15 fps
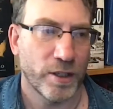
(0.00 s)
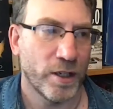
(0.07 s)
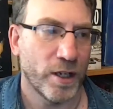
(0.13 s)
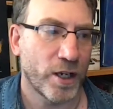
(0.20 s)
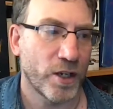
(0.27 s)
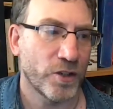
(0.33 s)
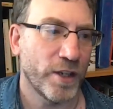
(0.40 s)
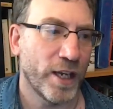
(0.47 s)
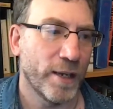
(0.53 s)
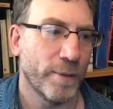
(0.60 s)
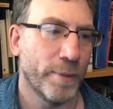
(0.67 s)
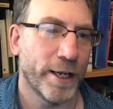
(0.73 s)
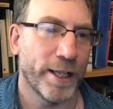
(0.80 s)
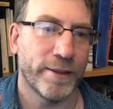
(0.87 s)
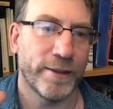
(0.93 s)
like I say,
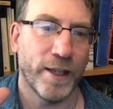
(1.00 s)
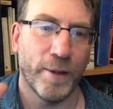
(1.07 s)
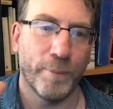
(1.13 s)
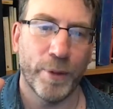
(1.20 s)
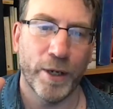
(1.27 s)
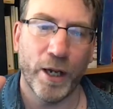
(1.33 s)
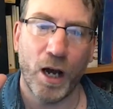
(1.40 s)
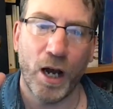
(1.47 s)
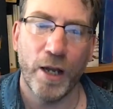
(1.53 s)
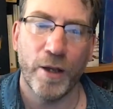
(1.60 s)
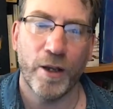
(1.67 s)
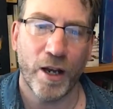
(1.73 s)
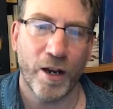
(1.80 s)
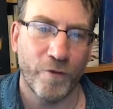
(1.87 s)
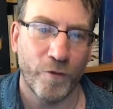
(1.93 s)
but I
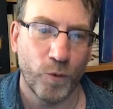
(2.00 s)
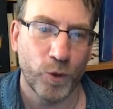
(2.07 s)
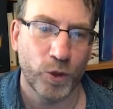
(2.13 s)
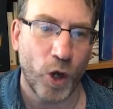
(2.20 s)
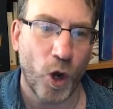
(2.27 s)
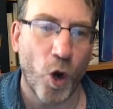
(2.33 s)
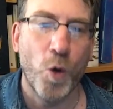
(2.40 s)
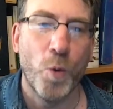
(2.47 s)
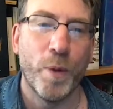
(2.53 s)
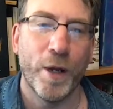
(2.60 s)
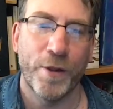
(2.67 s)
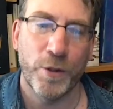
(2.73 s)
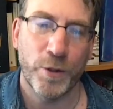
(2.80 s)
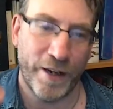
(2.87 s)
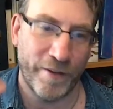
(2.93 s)
kind of was hoping
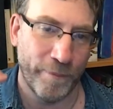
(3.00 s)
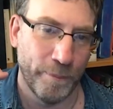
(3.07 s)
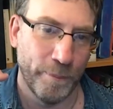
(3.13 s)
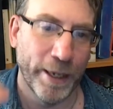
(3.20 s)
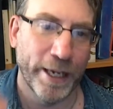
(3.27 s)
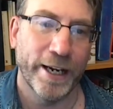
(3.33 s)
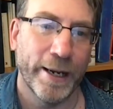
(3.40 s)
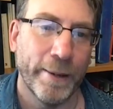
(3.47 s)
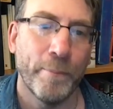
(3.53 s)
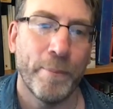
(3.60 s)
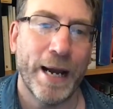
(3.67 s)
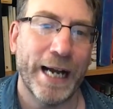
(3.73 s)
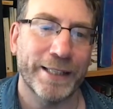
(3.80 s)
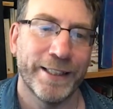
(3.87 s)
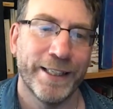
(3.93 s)
this would have bigger
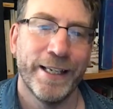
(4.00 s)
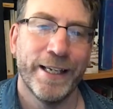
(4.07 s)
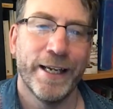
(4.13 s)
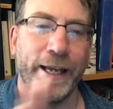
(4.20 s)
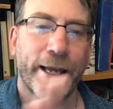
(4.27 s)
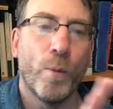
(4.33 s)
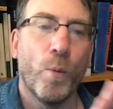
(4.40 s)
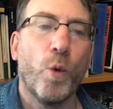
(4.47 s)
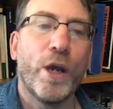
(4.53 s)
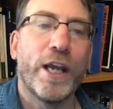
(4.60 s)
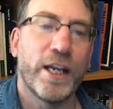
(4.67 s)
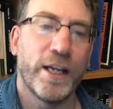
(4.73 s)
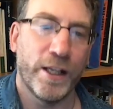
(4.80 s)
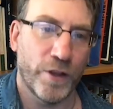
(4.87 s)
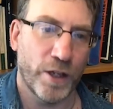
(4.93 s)
impact in
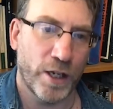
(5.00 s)
weakening the